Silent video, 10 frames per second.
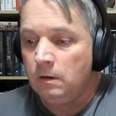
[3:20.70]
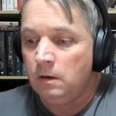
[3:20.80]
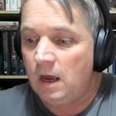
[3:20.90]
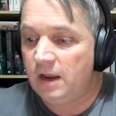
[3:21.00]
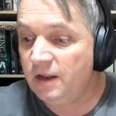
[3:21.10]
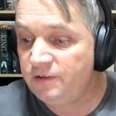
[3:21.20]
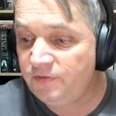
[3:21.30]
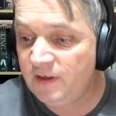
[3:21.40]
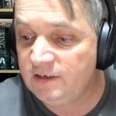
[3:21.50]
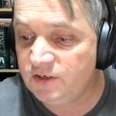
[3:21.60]
Another
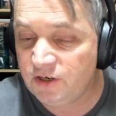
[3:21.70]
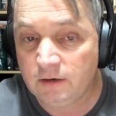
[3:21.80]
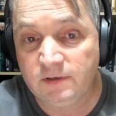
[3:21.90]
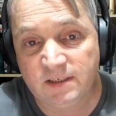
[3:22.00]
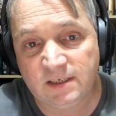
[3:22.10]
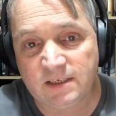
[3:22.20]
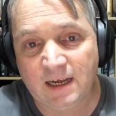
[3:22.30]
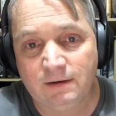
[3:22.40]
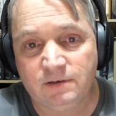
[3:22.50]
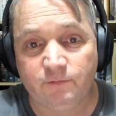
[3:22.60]
thing to notice is
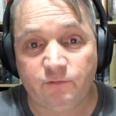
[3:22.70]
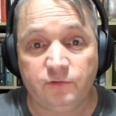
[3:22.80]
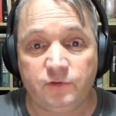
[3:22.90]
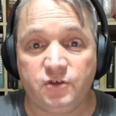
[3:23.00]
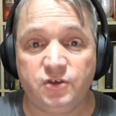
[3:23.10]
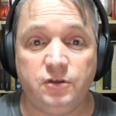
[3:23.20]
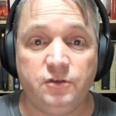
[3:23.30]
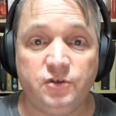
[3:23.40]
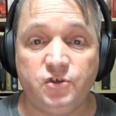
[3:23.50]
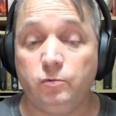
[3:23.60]
how different
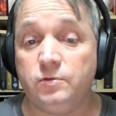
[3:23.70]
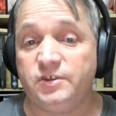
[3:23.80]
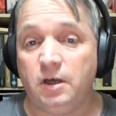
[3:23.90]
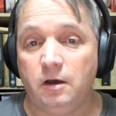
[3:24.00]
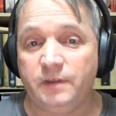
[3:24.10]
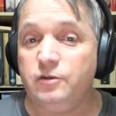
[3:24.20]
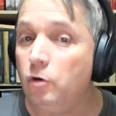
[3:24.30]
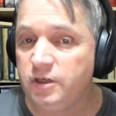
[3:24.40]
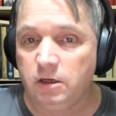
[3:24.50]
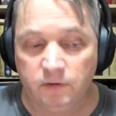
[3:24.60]
the swords are. They're
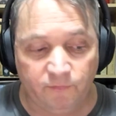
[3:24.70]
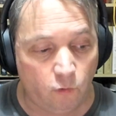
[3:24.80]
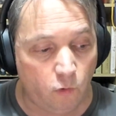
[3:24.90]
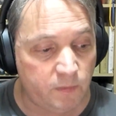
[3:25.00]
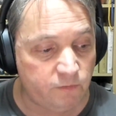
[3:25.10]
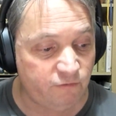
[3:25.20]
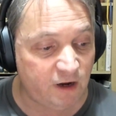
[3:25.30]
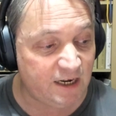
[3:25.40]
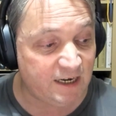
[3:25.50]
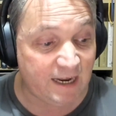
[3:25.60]
not uniform
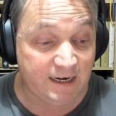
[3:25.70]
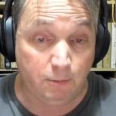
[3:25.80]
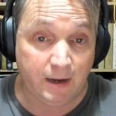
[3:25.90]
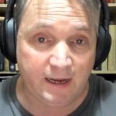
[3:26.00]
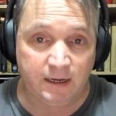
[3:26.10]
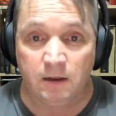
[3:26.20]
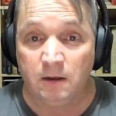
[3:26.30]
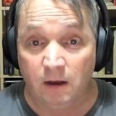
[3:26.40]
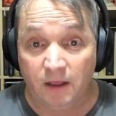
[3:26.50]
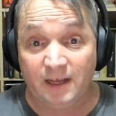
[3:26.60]
really in any way.
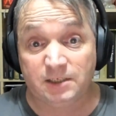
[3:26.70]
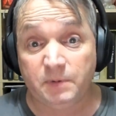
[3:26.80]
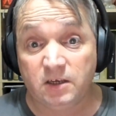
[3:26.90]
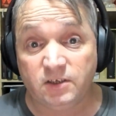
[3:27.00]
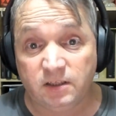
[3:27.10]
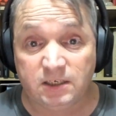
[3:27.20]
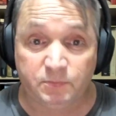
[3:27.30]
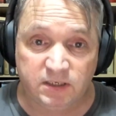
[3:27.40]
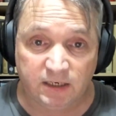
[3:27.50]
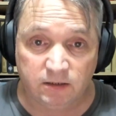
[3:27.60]
And that's because at this
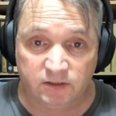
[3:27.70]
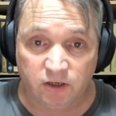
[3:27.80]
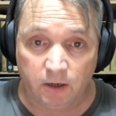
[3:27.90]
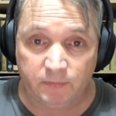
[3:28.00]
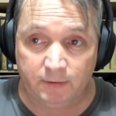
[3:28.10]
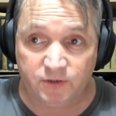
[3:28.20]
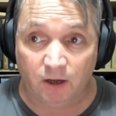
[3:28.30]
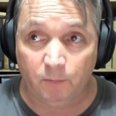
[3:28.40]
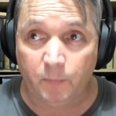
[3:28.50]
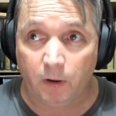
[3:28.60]
particular time they were
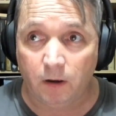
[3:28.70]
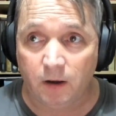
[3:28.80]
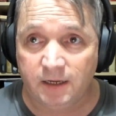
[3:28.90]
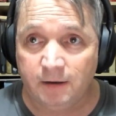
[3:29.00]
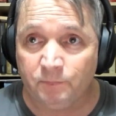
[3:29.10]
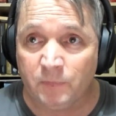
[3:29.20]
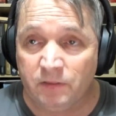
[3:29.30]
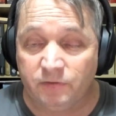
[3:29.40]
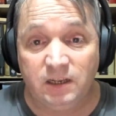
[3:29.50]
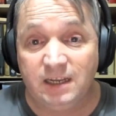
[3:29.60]
done by
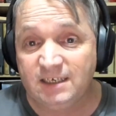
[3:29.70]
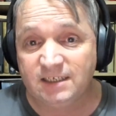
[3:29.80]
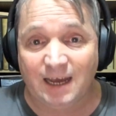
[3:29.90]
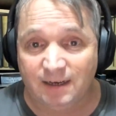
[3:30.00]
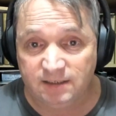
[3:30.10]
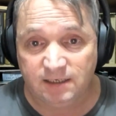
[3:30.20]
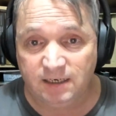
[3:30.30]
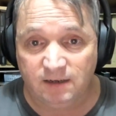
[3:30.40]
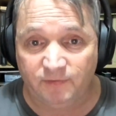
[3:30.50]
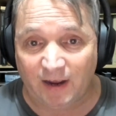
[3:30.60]
the least talented
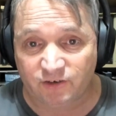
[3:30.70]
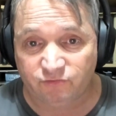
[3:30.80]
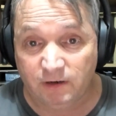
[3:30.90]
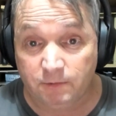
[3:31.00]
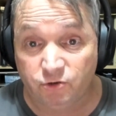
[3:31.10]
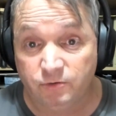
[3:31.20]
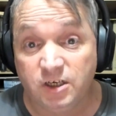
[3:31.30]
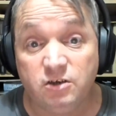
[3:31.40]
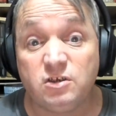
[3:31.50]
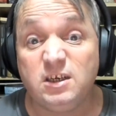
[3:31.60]
in the factory, which were
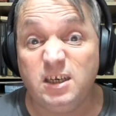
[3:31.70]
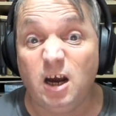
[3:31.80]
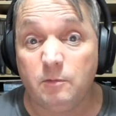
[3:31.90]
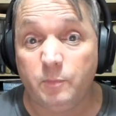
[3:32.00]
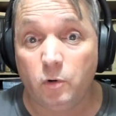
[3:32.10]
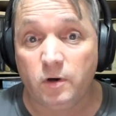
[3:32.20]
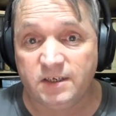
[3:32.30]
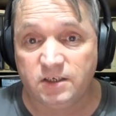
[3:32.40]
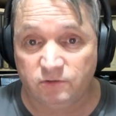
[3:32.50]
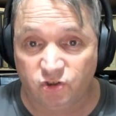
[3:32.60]
usually young
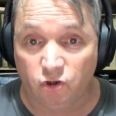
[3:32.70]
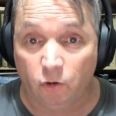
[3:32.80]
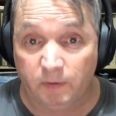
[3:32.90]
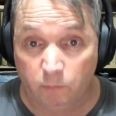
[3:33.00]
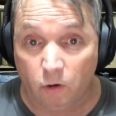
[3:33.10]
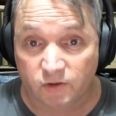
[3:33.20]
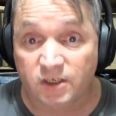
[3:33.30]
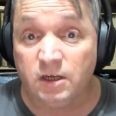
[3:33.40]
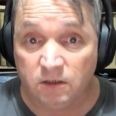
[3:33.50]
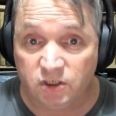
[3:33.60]
boys whose job it
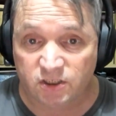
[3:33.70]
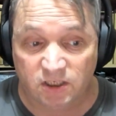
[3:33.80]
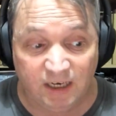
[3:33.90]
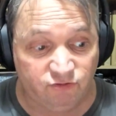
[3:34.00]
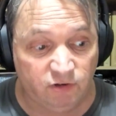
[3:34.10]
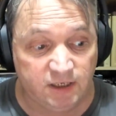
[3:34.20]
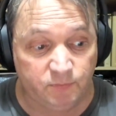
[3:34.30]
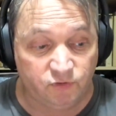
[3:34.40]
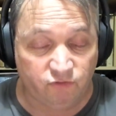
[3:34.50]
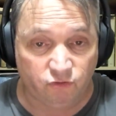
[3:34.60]
was just literally to
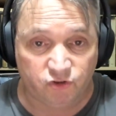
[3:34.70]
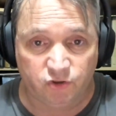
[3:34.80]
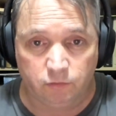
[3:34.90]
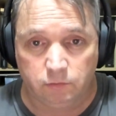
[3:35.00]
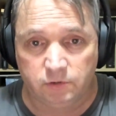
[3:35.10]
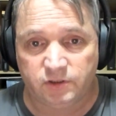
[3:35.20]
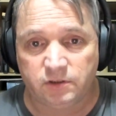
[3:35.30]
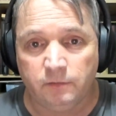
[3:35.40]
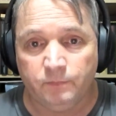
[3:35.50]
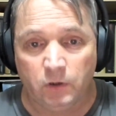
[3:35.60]
put the crossed
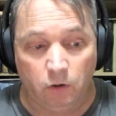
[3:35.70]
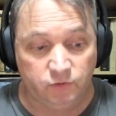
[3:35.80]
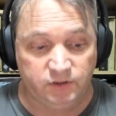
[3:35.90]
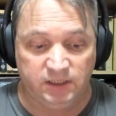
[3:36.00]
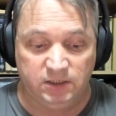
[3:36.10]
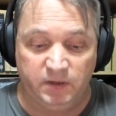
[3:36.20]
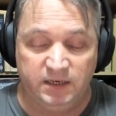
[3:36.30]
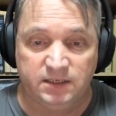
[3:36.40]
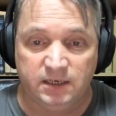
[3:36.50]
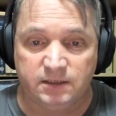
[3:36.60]
swords onto these
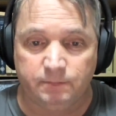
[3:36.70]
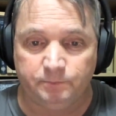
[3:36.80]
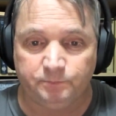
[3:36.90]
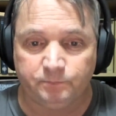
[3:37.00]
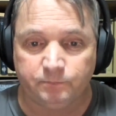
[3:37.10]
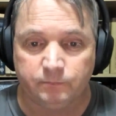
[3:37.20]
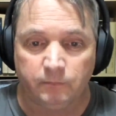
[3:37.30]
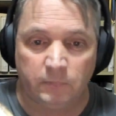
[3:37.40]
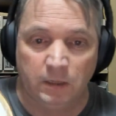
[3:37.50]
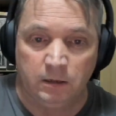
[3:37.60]
pieces.
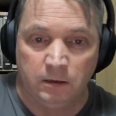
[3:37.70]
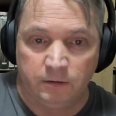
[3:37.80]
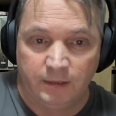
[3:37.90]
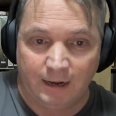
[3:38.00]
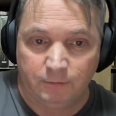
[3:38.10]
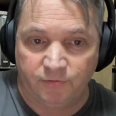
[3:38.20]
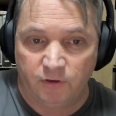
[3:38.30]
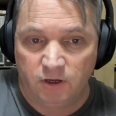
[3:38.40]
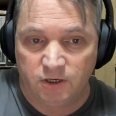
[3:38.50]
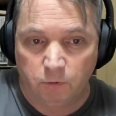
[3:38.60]
Now a
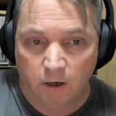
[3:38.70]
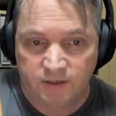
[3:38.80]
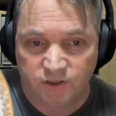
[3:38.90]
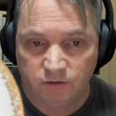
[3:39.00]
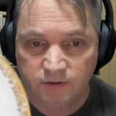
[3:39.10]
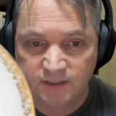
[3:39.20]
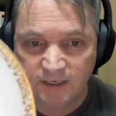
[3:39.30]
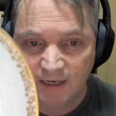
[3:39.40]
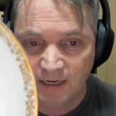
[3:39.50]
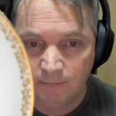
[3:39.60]
third one, as you can
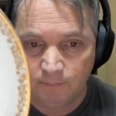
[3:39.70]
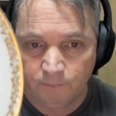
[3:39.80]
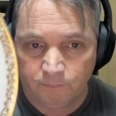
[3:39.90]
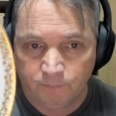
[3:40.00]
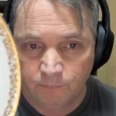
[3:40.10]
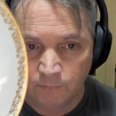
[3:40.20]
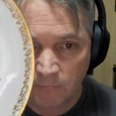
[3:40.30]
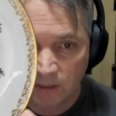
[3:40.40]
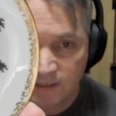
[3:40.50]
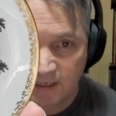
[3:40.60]
see,
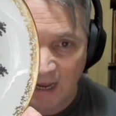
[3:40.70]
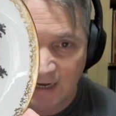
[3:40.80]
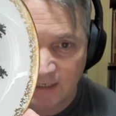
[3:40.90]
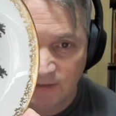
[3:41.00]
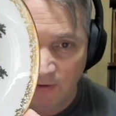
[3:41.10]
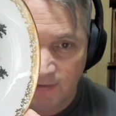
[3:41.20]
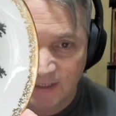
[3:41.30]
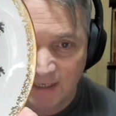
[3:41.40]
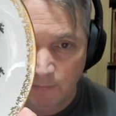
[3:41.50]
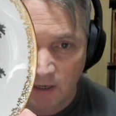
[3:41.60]
is again, it's very
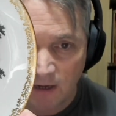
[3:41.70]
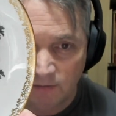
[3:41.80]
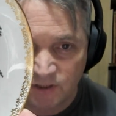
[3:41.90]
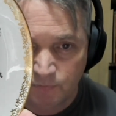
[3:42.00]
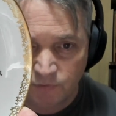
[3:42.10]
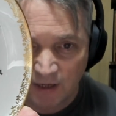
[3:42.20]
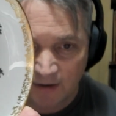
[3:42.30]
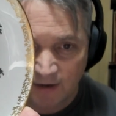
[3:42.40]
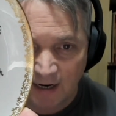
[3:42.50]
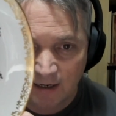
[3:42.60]
similar. I've just put that
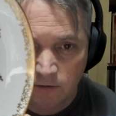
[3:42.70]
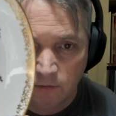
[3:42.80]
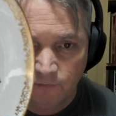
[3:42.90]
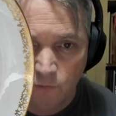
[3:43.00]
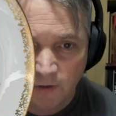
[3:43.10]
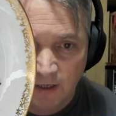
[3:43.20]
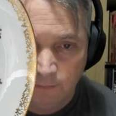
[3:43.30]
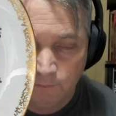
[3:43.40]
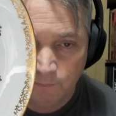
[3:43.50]
at an angle for you.